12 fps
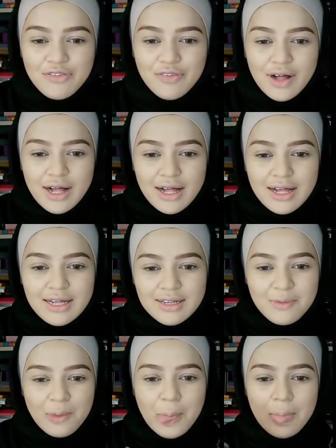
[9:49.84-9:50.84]
Riffaa.
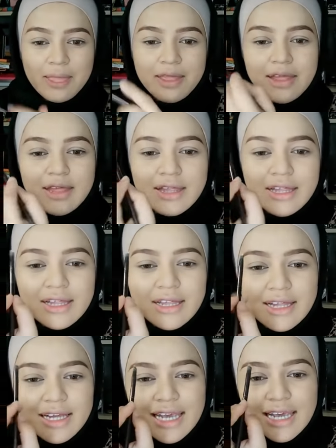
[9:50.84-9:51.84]

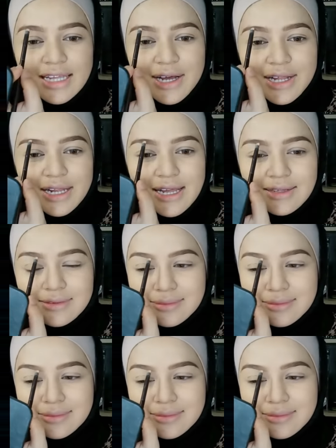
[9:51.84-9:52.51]
Okay. Tengok ni ya.